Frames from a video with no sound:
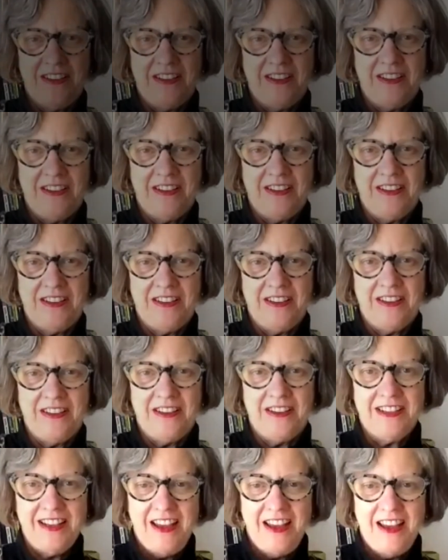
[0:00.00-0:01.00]
New Year
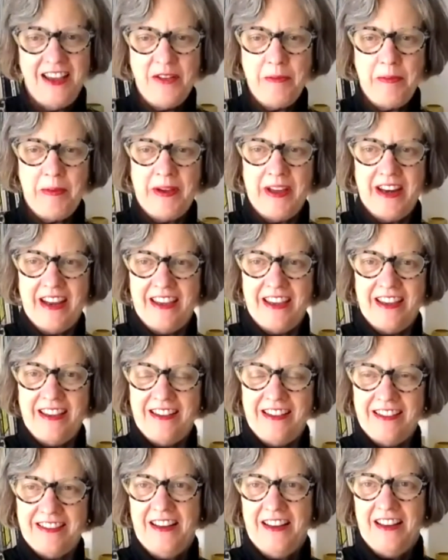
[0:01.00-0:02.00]
to everybody.
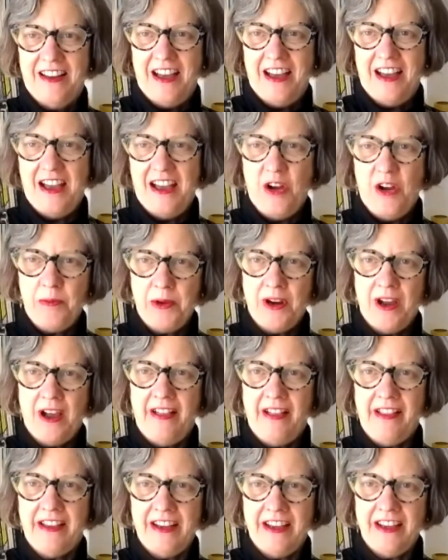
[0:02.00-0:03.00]
I hope your
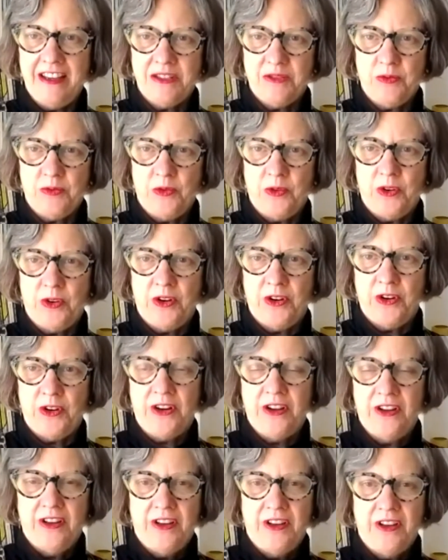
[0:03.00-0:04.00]
holidays were